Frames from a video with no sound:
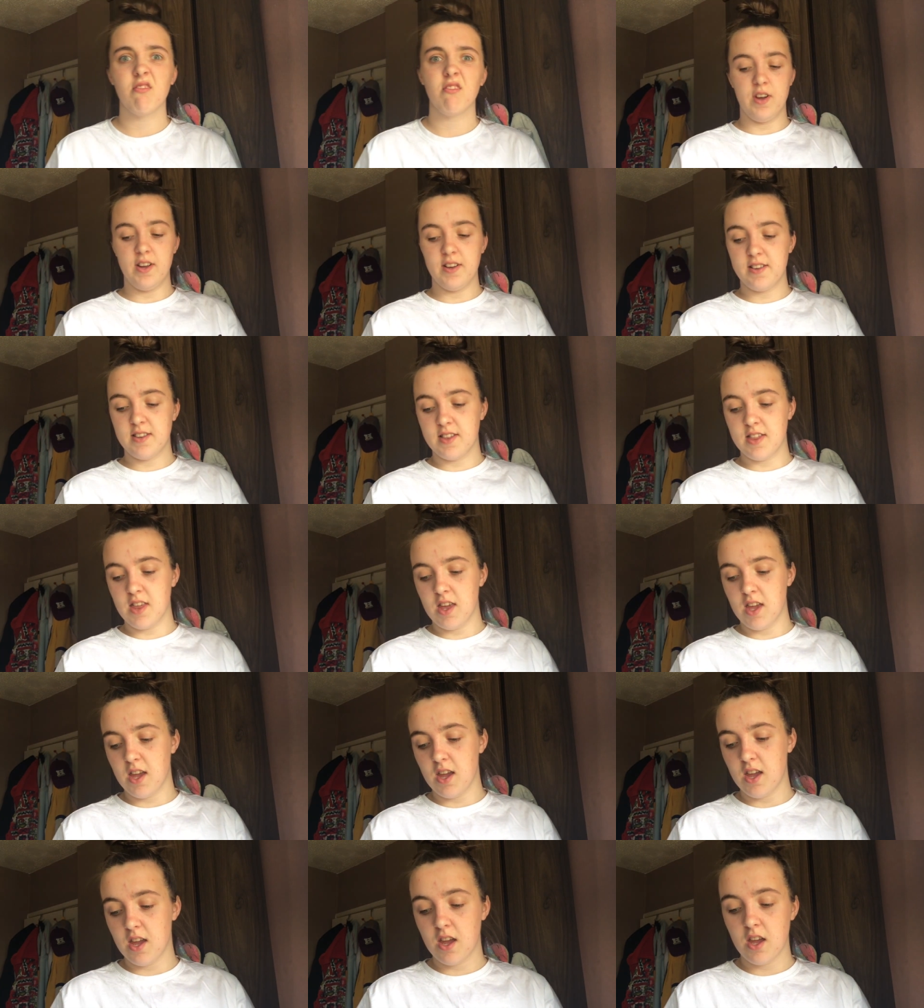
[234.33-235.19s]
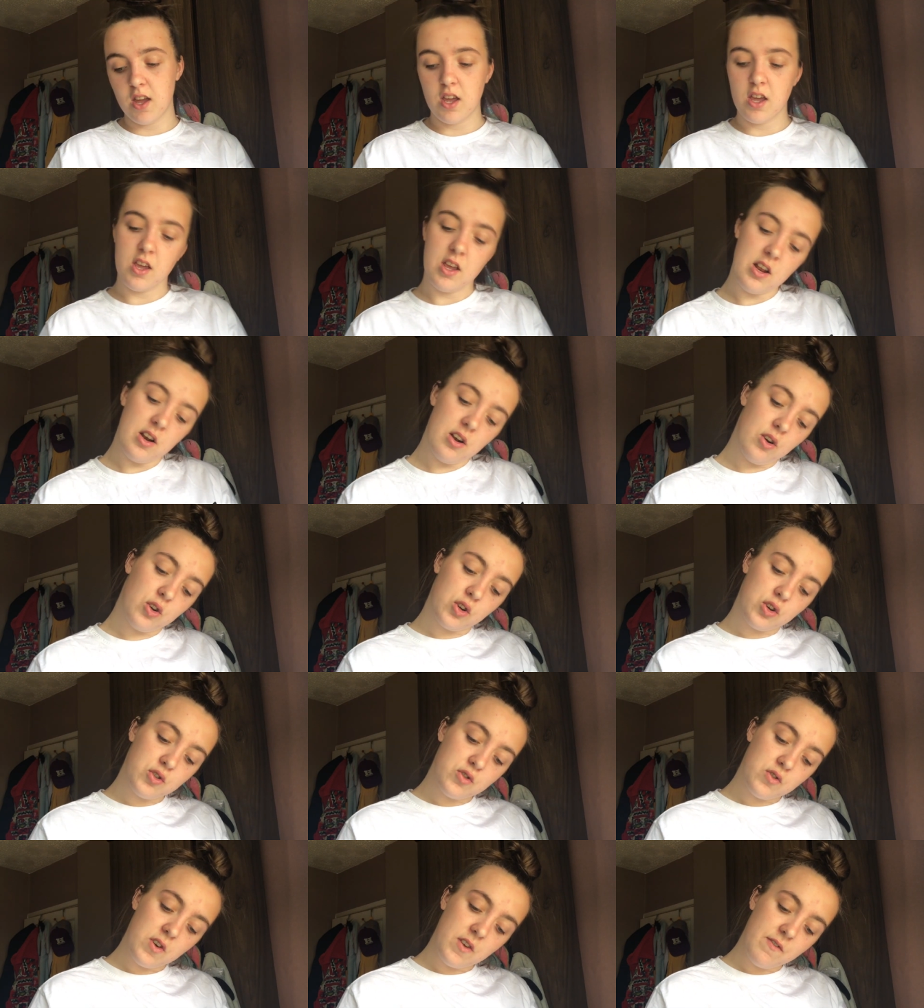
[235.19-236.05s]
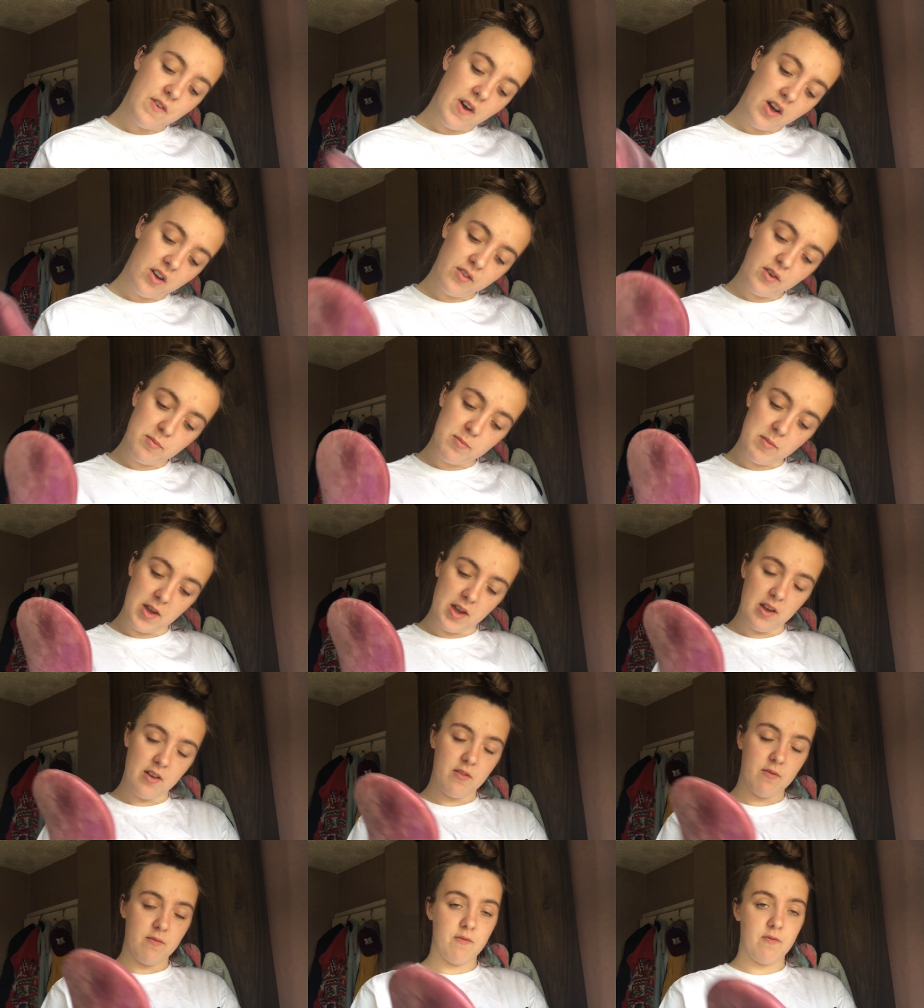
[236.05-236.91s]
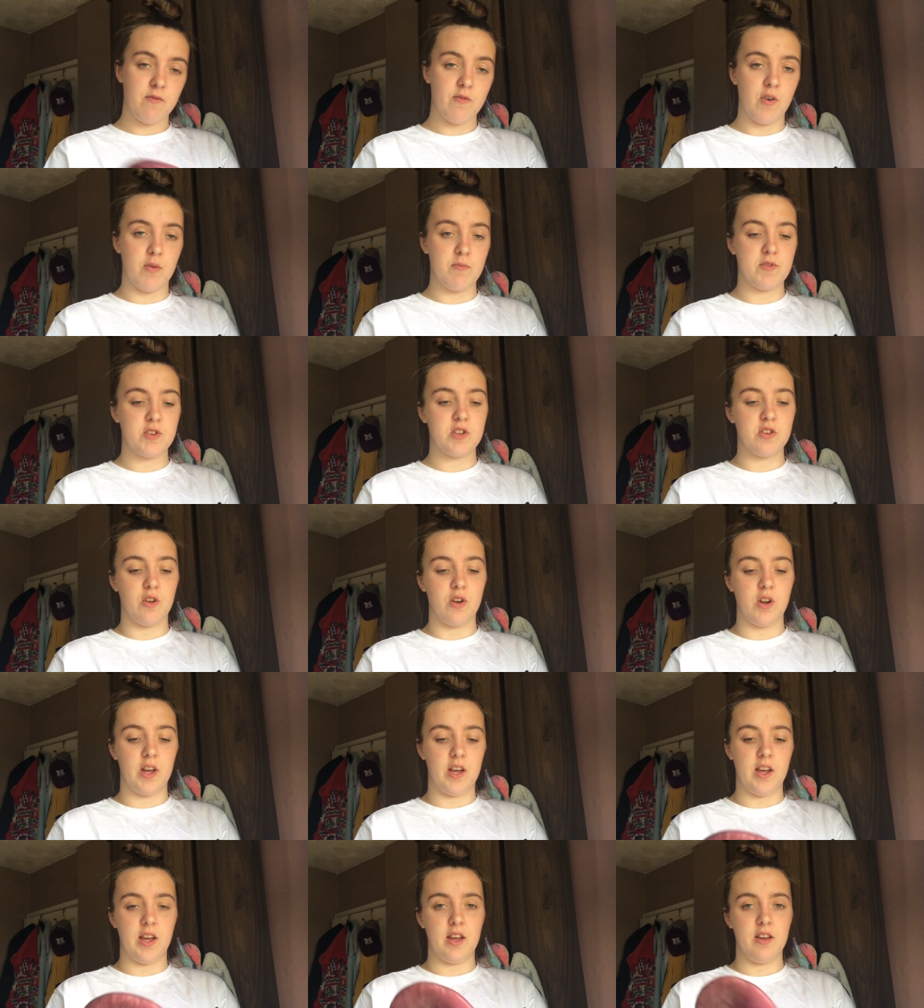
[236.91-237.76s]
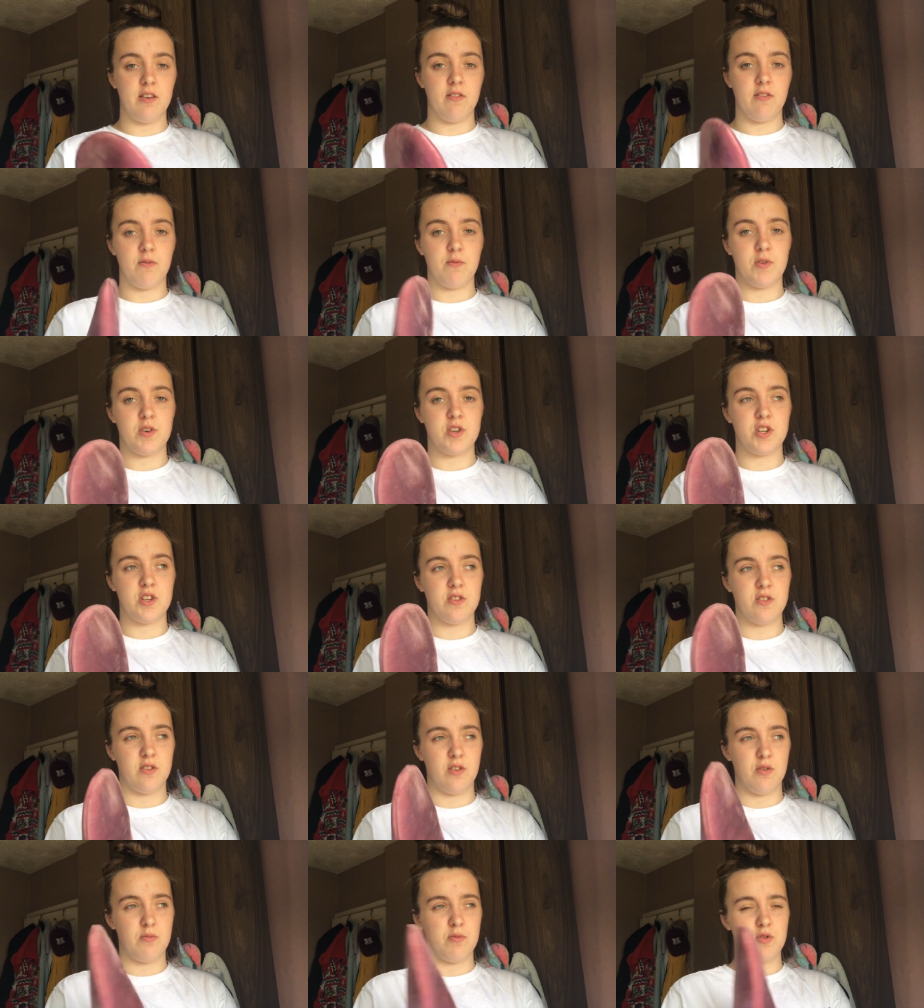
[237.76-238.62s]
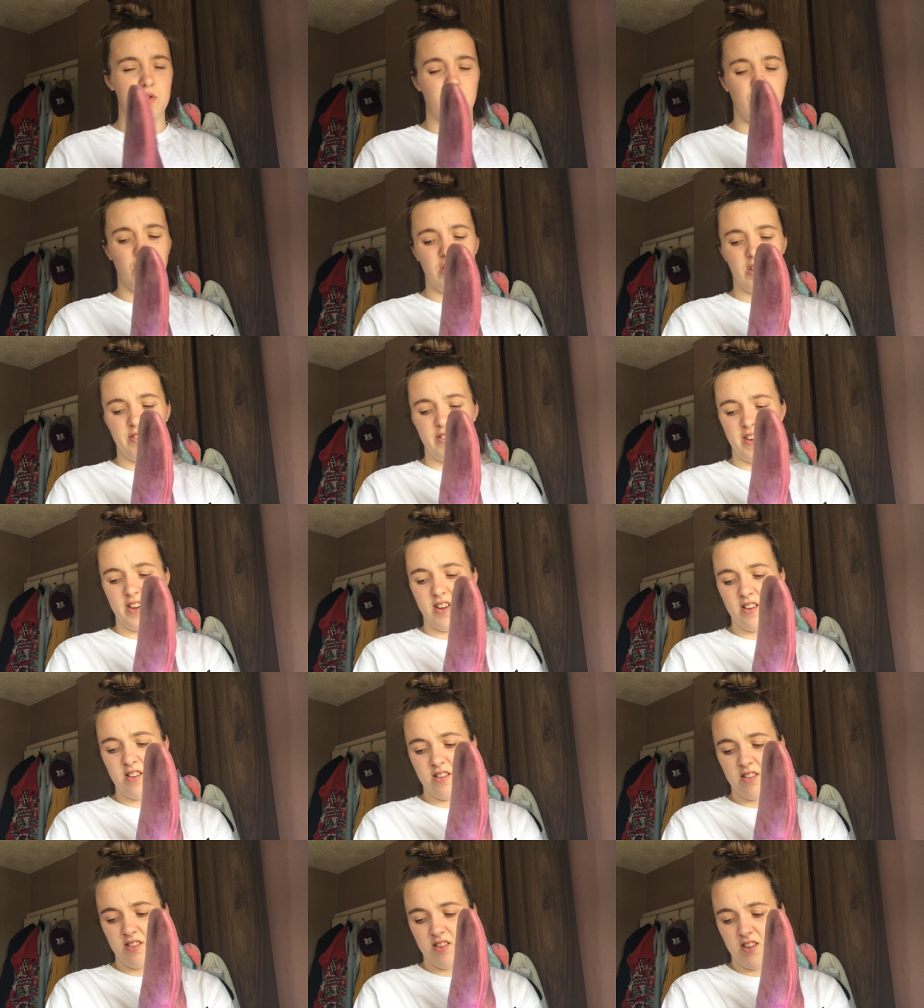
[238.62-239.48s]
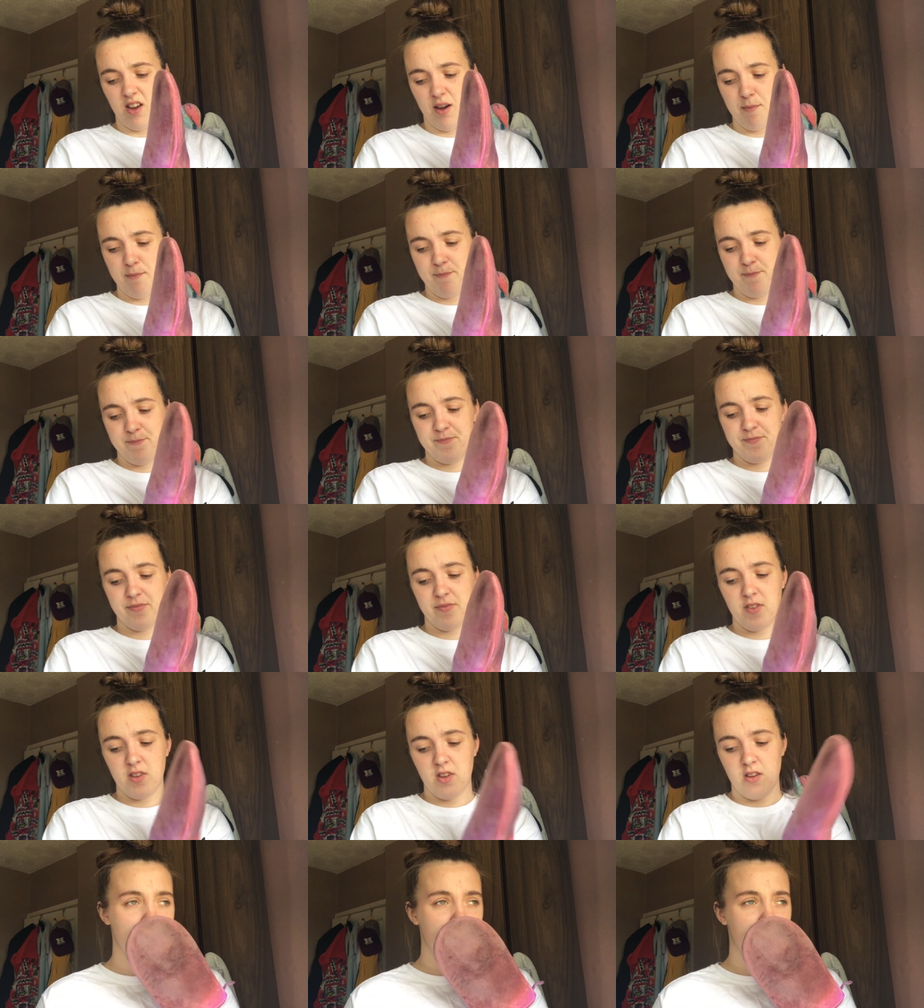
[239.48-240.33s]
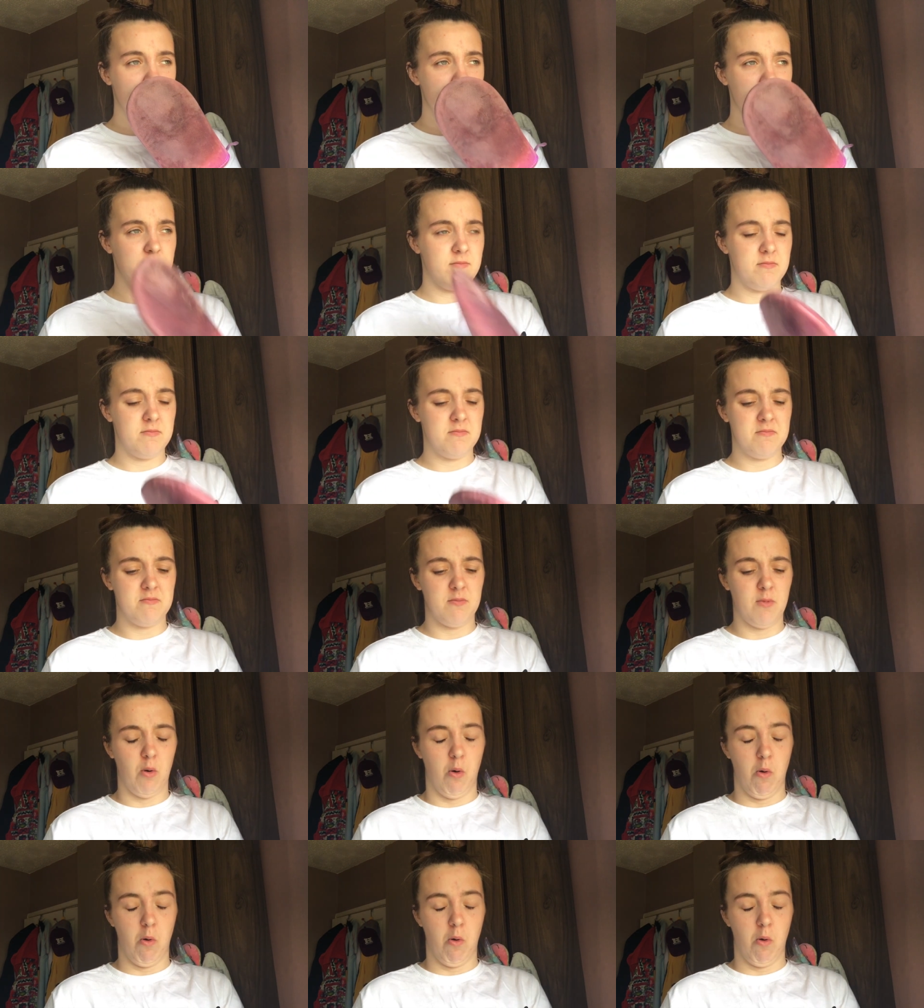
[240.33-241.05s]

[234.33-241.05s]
It's the Luxury Velvet Mitt from Solait, which is Superdrug, I think. Yep. Mm.